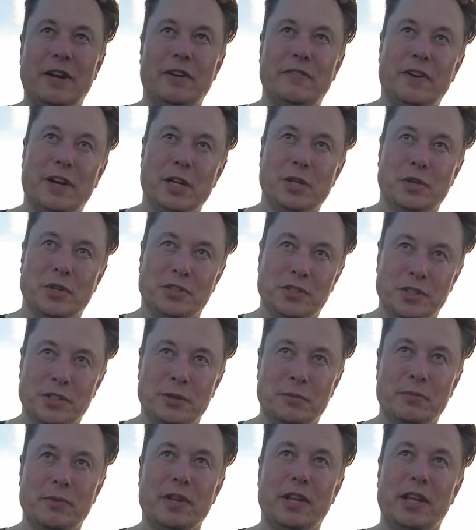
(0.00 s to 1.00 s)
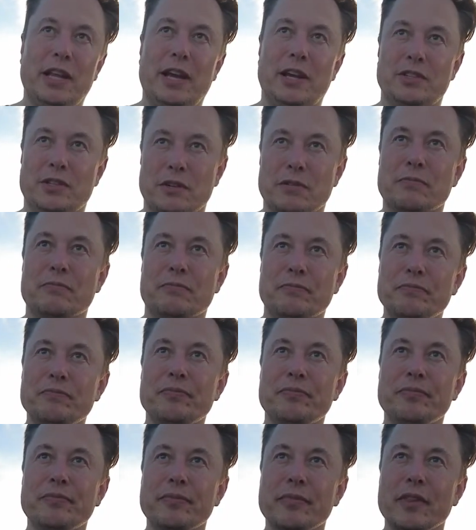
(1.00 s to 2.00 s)
And if we're being honest, it's all
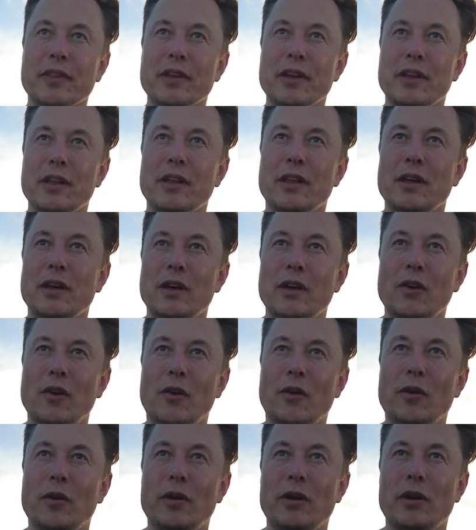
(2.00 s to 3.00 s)
thanks to Musk's own